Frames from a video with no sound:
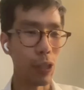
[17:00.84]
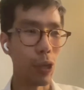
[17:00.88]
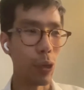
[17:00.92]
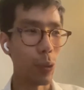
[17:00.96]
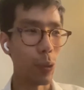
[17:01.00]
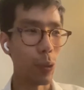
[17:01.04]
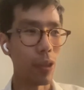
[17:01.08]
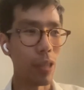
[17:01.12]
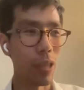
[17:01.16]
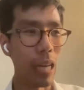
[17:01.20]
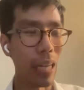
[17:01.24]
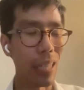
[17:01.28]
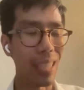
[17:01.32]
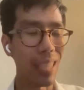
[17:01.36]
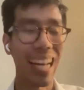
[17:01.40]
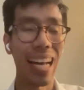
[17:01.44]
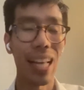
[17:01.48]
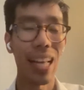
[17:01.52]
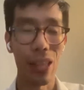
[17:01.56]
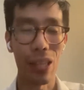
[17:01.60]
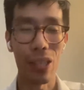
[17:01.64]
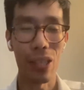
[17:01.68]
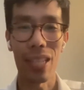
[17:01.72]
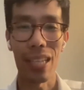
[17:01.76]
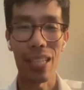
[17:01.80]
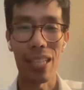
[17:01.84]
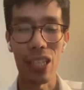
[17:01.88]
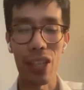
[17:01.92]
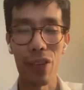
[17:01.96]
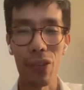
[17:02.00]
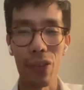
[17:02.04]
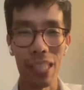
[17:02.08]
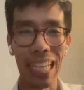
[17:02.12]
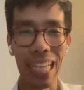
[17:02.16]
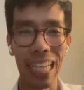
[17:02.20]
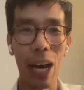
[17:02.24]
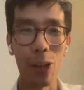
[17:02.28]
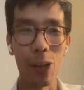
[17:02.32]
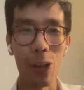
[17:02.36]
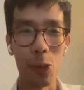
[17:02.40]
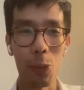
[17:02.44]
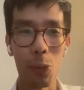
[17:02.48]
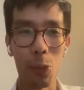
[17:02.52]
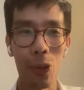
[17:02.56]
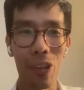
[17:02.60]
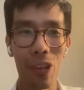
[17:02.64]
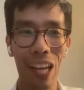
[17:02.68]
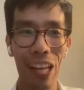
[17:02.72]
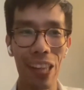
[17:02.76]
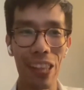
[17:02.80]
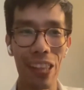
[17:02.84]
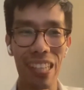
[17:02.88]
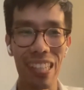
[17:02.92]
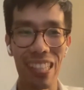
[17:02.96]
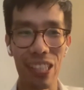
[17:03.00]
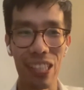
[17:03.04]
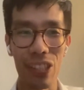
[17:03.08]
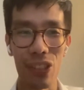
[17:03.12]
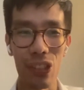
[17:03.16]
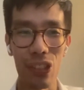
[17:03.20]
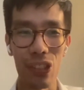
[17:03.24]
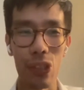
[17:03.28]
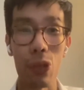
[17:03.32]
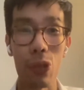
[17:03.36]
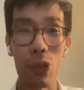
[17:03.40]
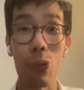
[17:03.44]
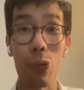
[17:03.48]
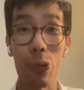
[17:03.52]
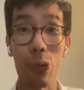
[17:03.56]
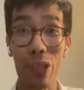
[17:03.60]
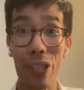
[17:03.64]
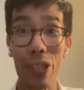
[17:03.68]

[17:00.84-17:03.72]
this idea of the counterpoint, I think is a